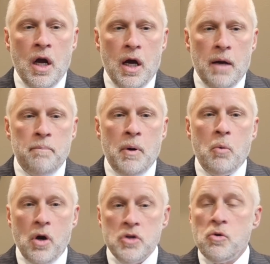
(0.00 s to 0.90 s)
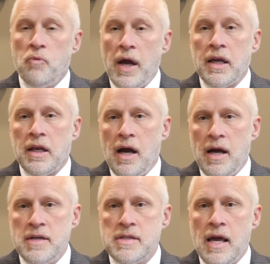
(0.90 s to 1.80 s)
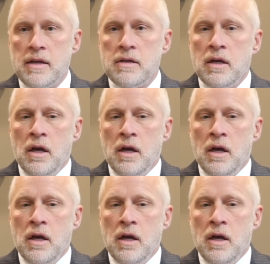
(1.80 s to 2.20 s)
But we also recognize that